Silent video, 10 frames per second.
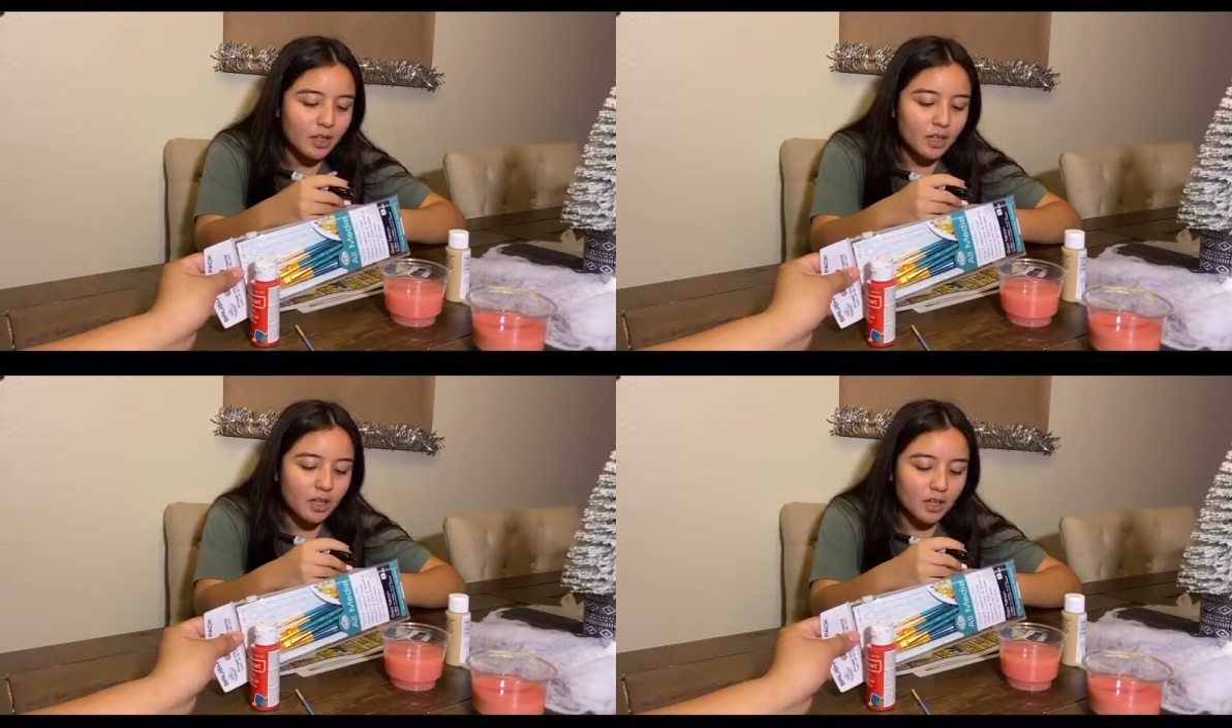
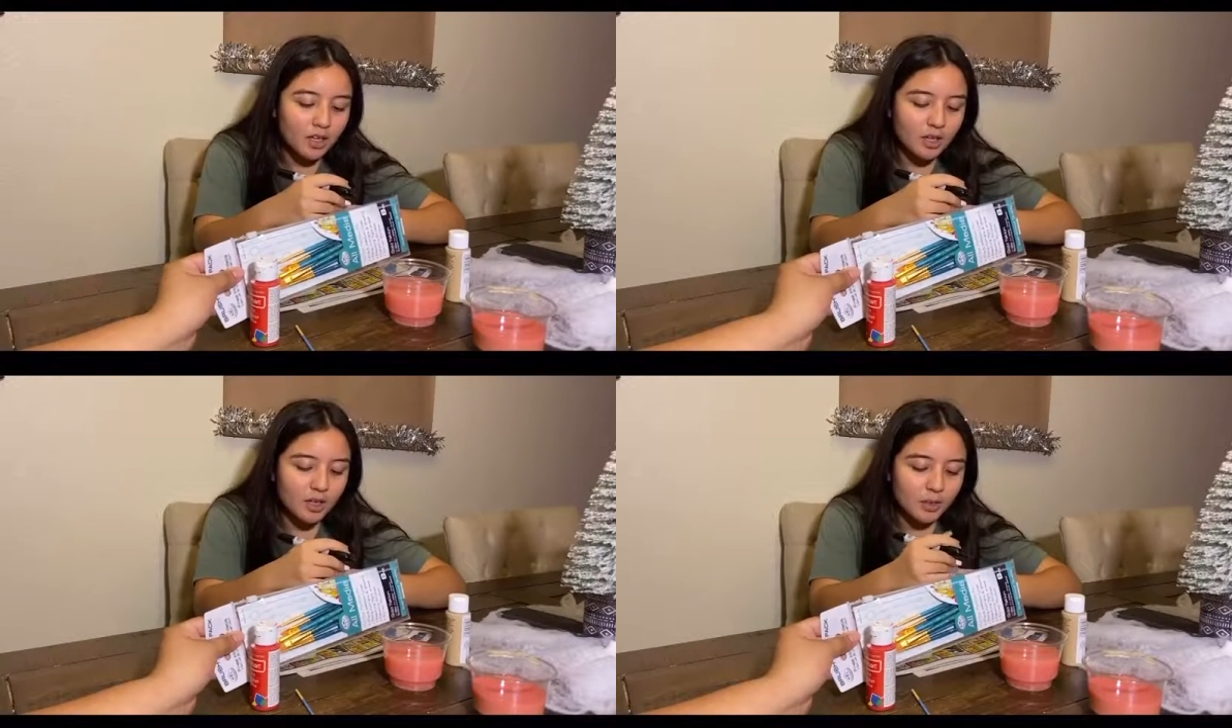
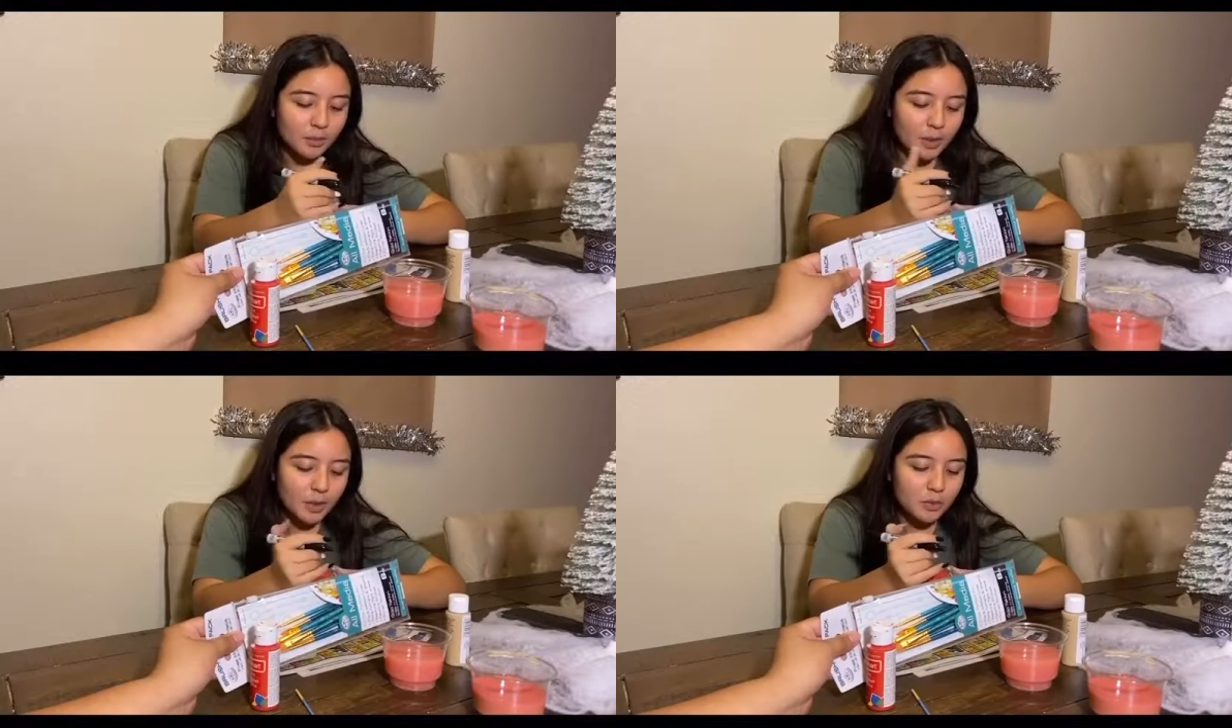
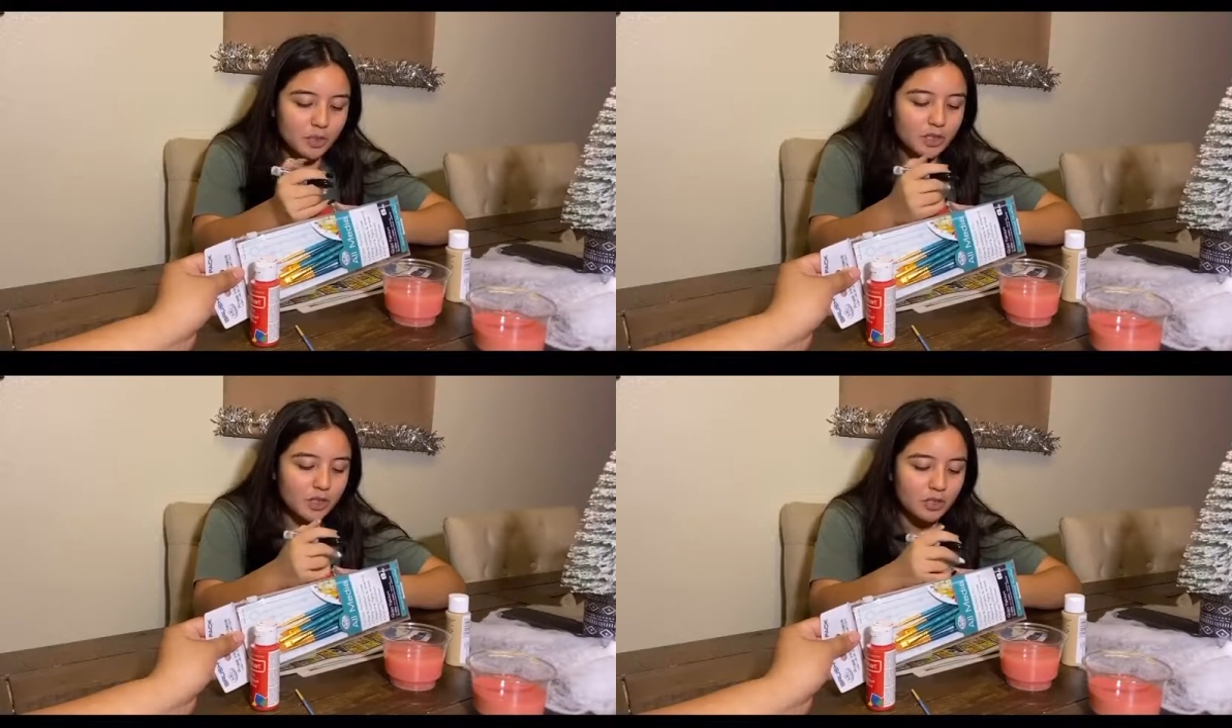I really
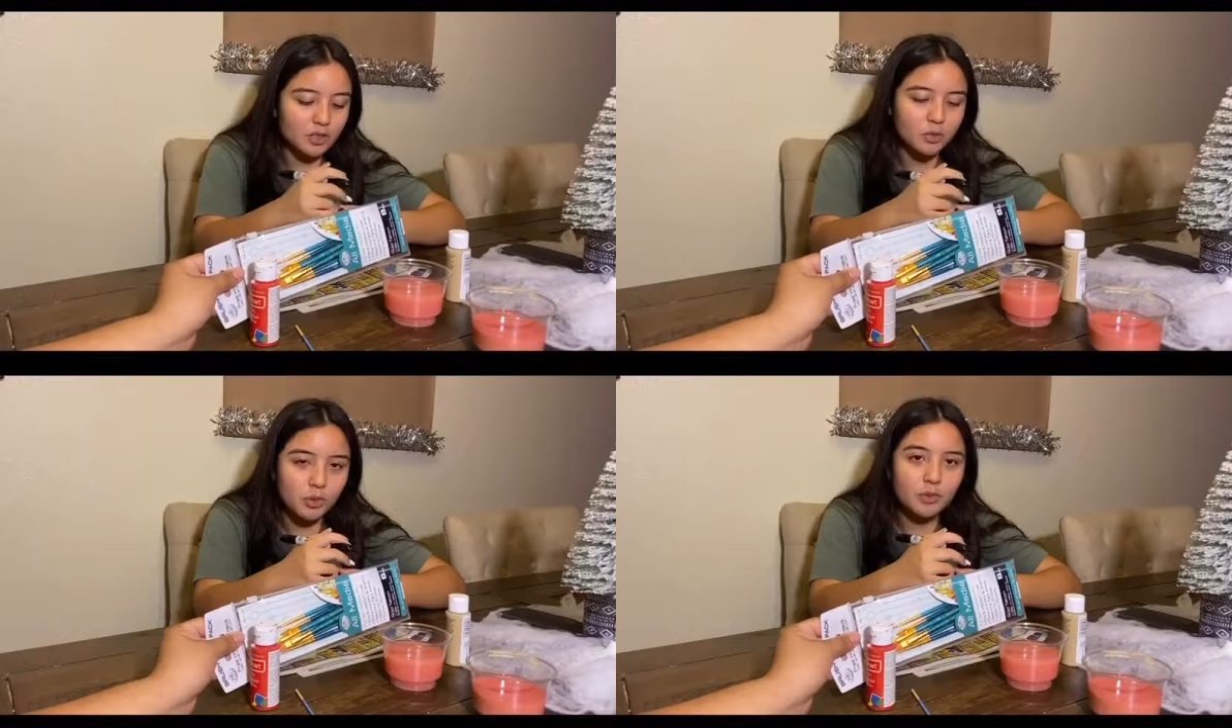like this
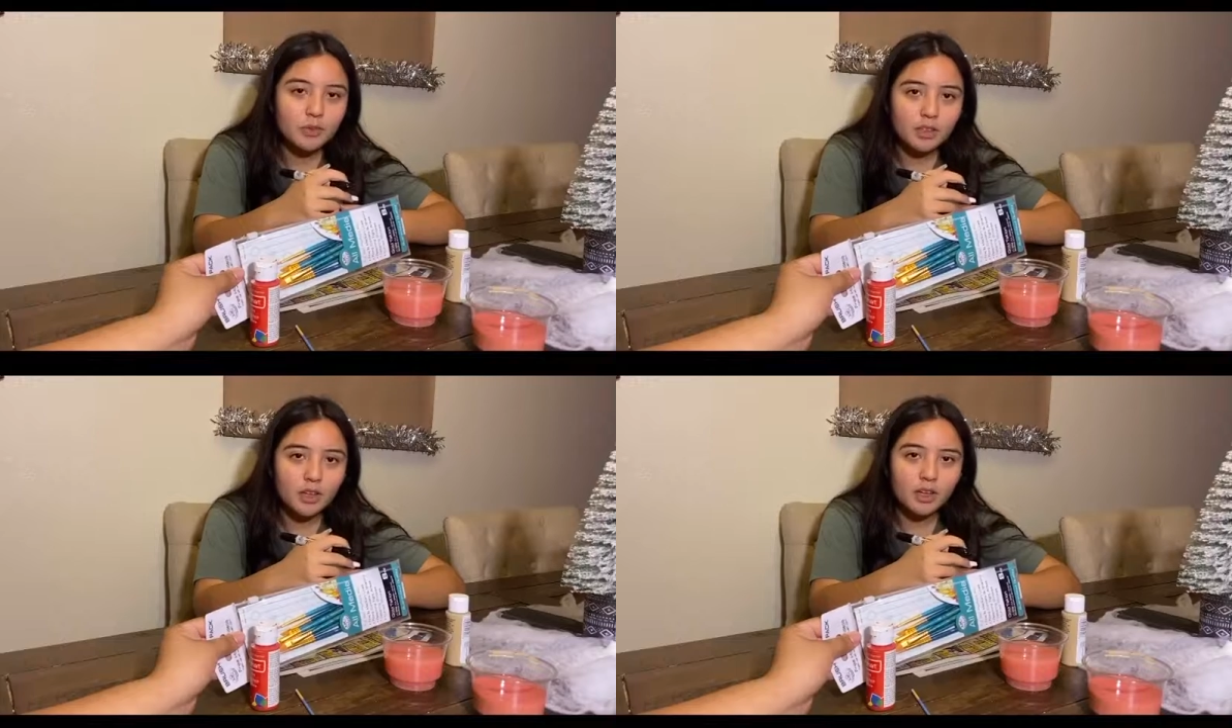quote a
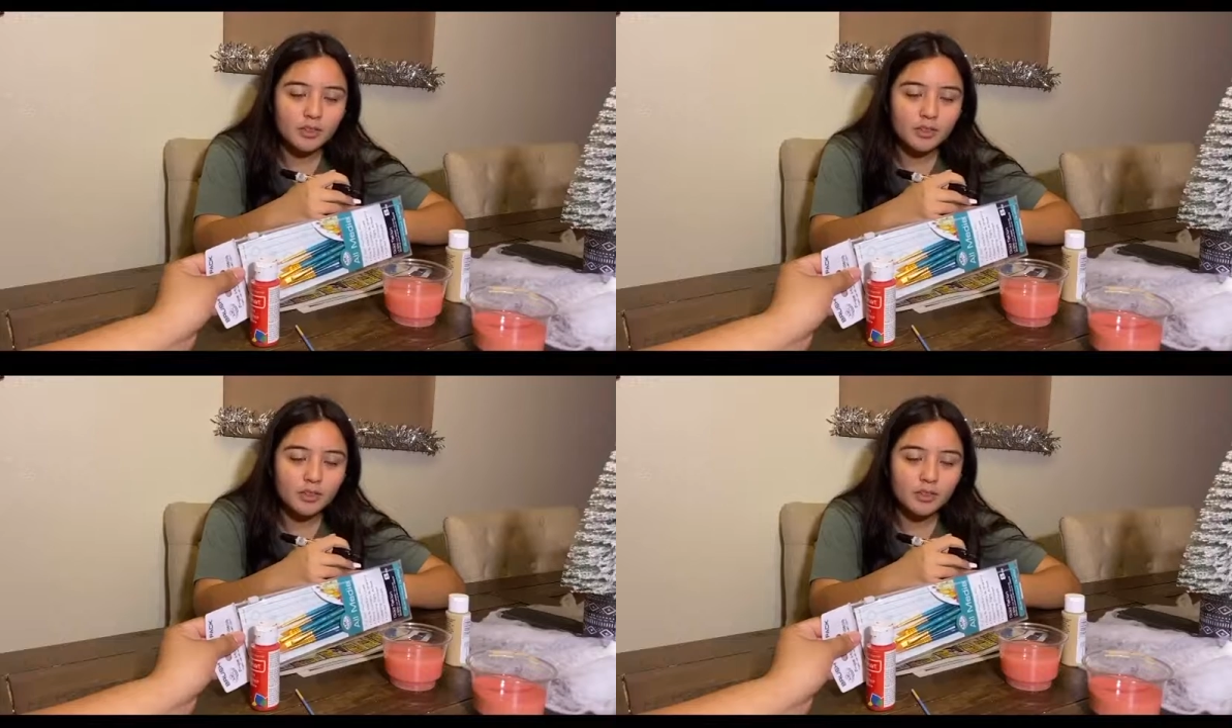lot.